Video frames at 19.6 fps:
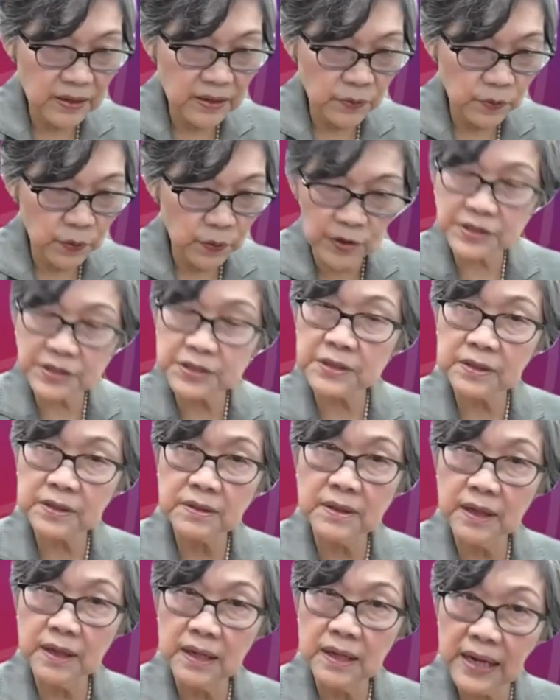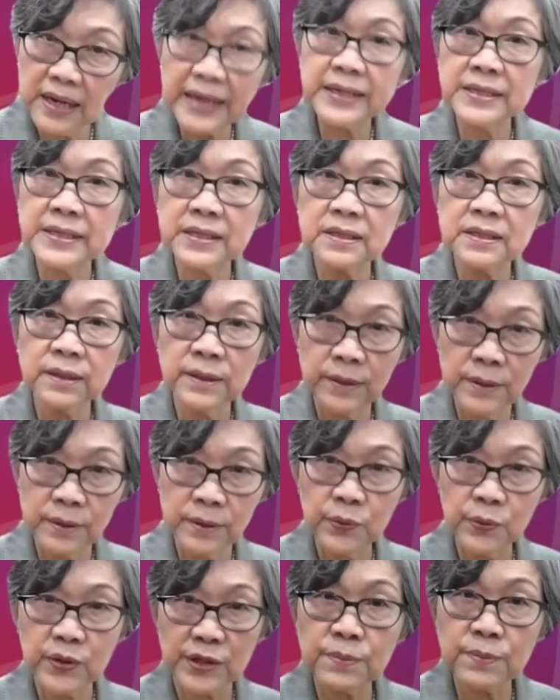was laden
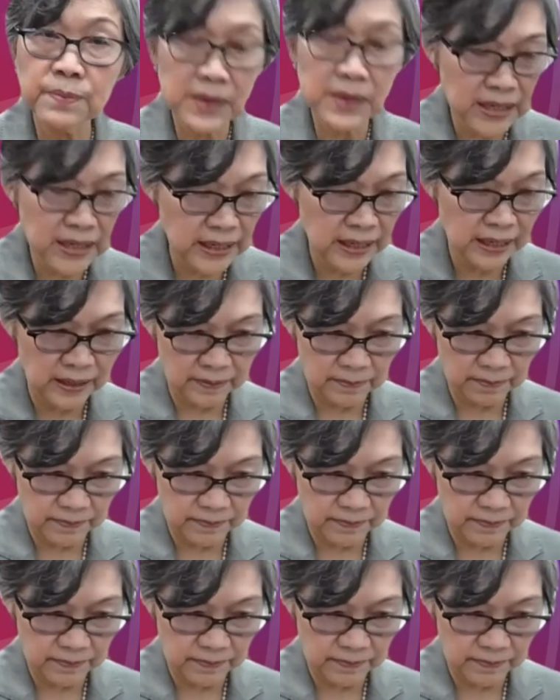with meaning.